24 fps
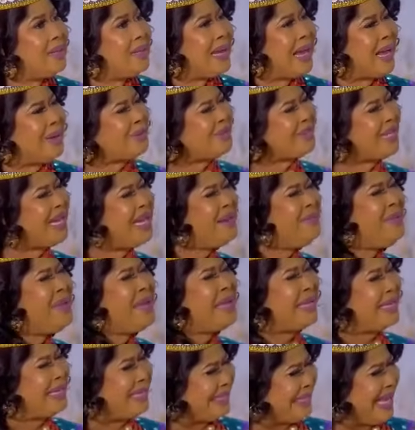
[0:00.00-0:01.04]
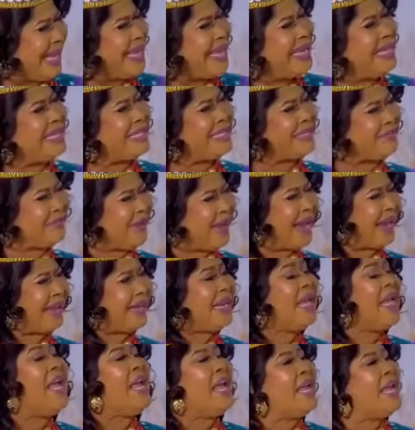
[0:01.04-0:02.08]
Are you telling me he said he is fine?
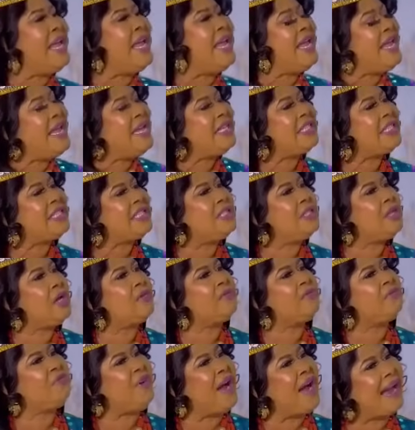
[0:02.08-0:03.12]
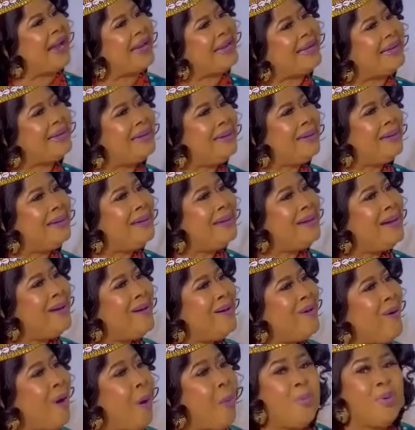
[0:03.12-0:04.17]
He is not fine.
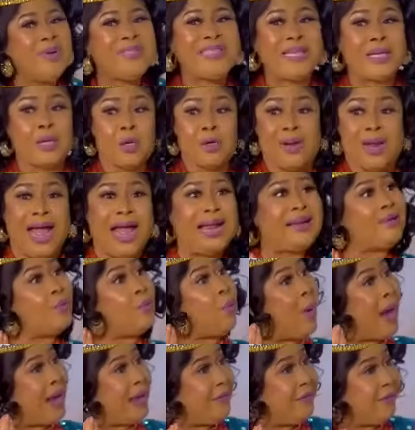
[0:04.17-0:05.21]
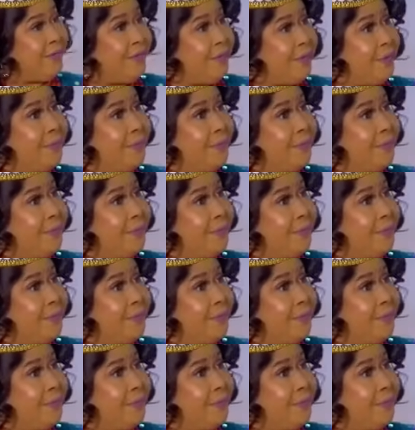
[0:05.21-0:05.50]
Obri's second-hand wife.